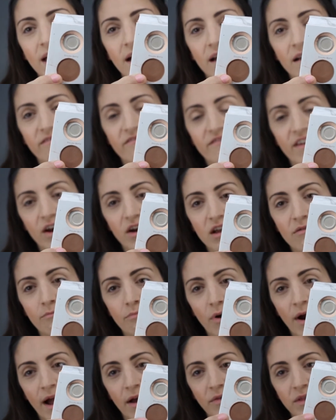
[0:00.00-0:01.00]
like got a very
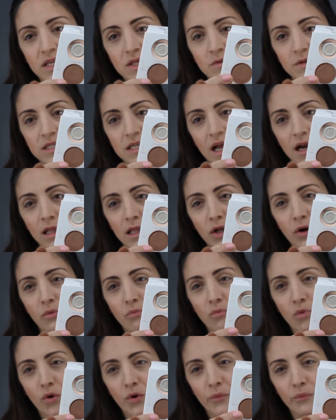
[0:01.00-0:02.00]
brown. This one's got a
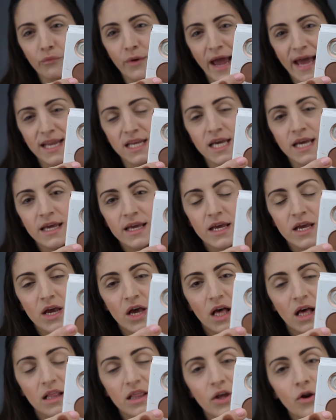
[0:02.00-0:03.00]
little more red
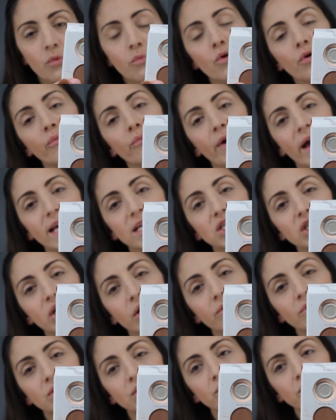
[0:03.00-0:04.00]

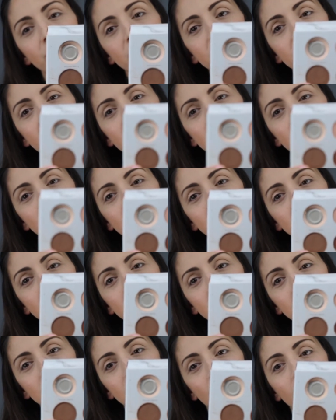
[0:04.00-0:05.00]
tone to it. And this
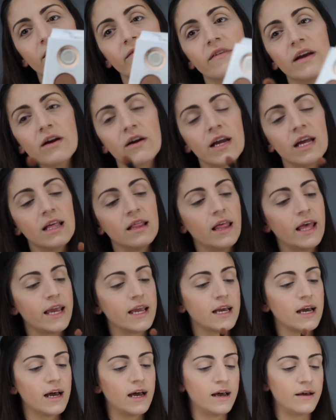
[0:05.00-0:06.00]
one's got a very
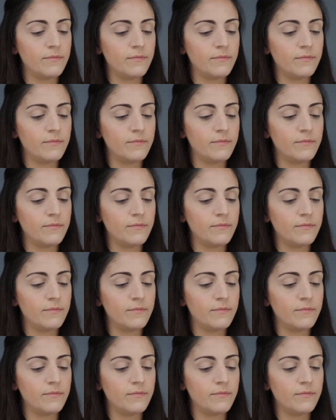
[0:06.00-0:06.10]
like